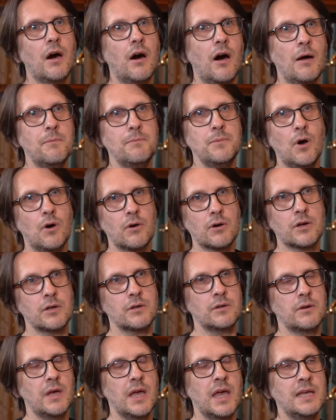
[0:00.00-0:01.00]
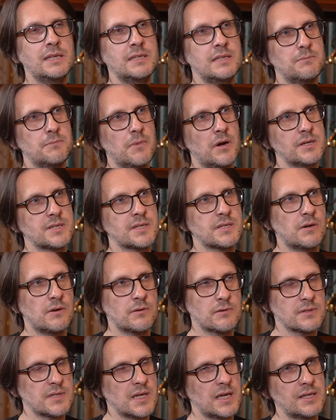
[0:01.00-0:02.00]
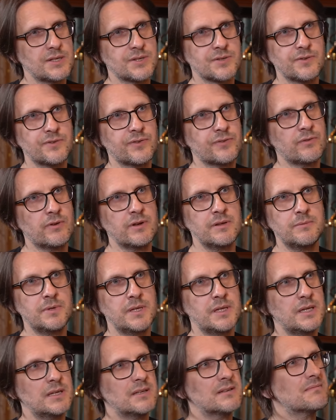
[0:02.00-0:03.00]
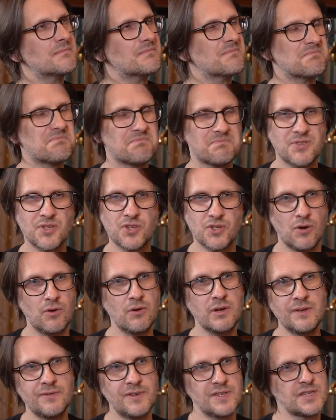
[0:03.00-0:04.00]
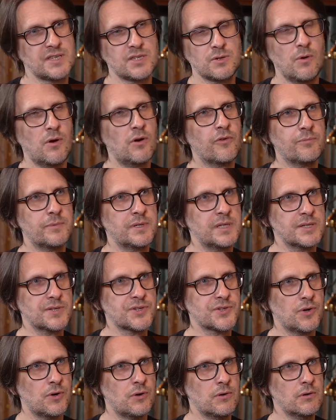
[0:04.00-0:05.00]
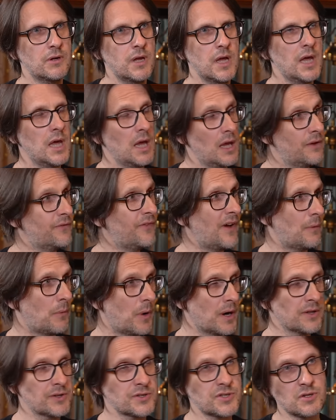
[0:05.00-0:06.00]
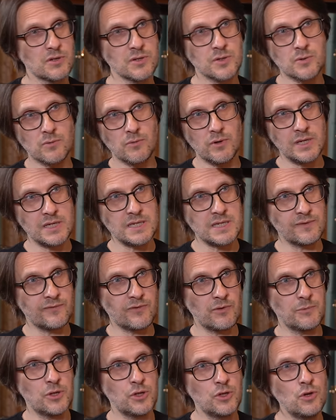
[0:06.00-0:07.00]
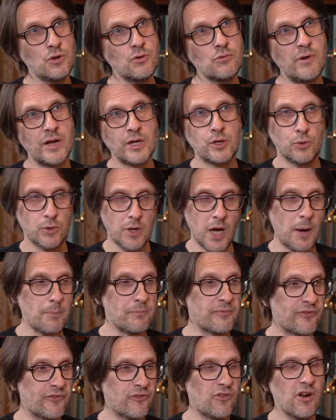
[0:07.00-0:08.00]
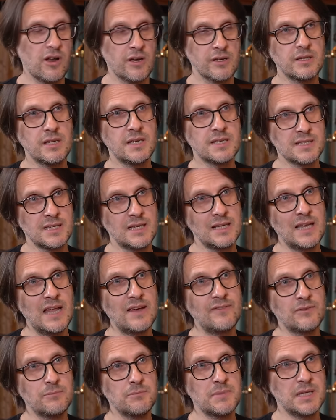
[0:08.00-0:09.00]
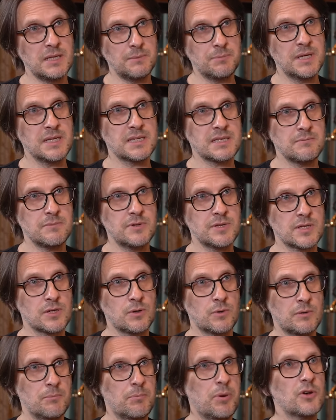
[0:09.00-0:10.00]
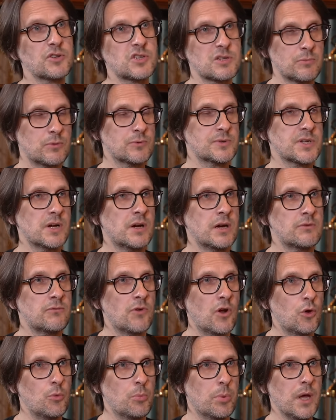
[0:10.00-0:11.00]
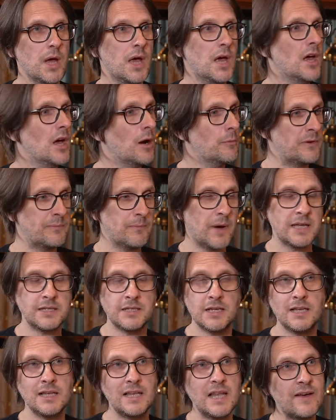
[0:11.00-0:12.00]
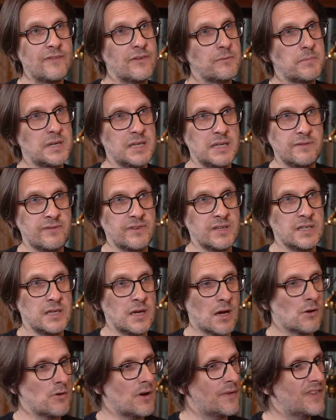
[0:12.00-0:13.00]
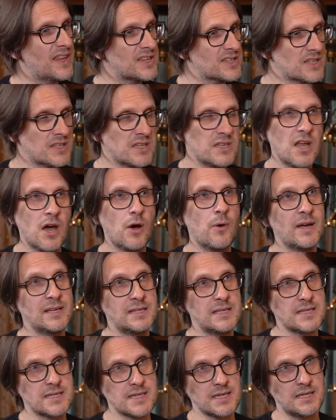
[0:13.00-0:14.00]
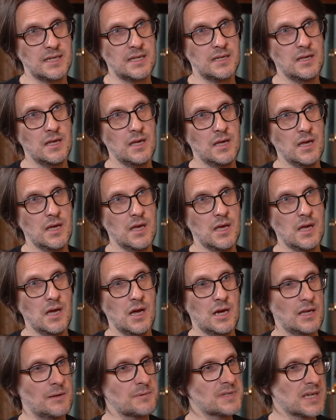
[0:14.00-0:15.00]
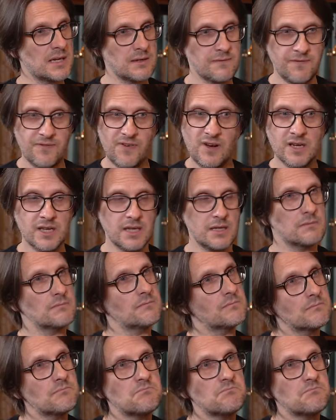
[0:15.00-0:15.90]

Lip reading: I'm not going to edit my song down to a 3-minute song if it's a 12-minute song. In fact, one of the songs we're releasing from the new record up front is an 11-minute piece of music called Impossible Tightrope. And we've made an 11-minute video and there's no edits in it. And I'm saying, fuck it.